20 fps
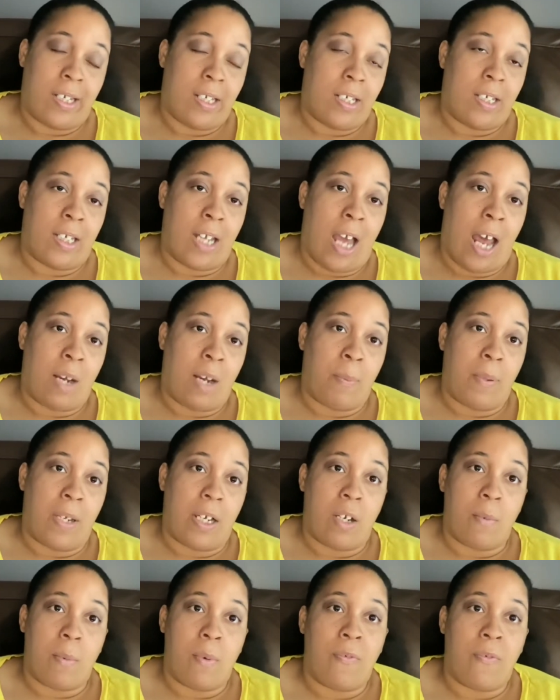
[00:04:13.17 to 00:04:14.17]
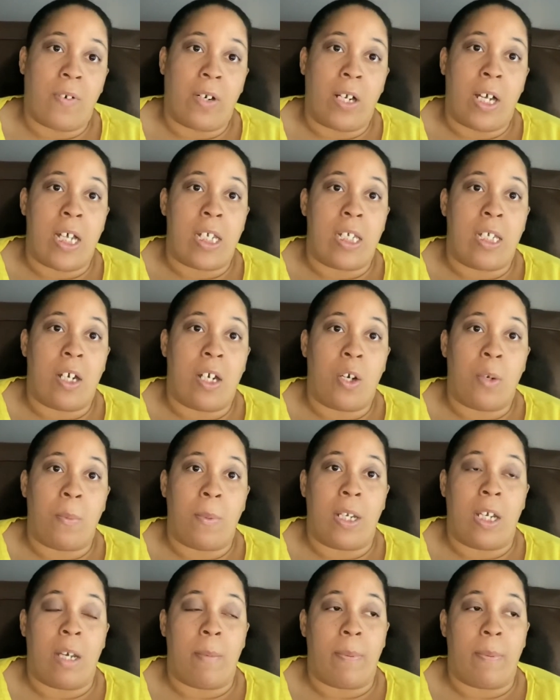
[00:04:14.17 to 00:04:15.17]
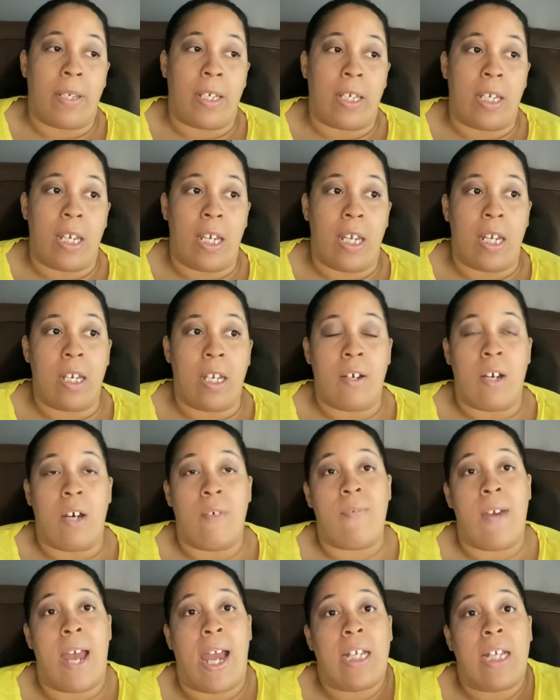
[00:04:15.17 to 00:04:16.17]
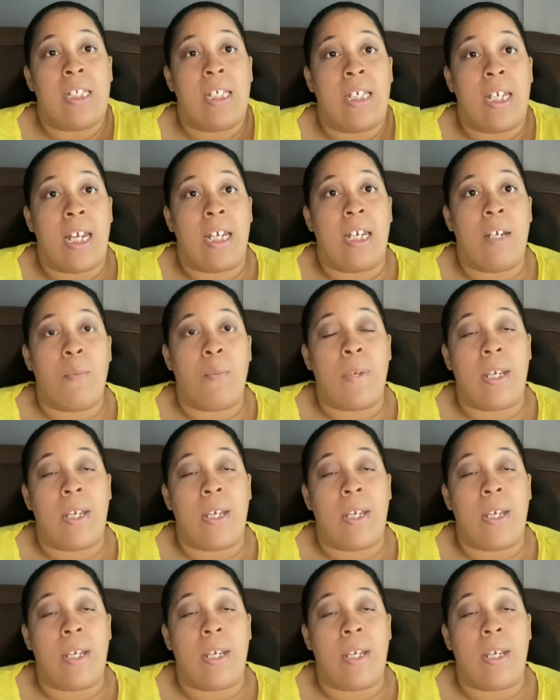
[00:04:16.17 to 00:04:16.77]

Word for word: not applicable for us to hurry up and get vaccinated.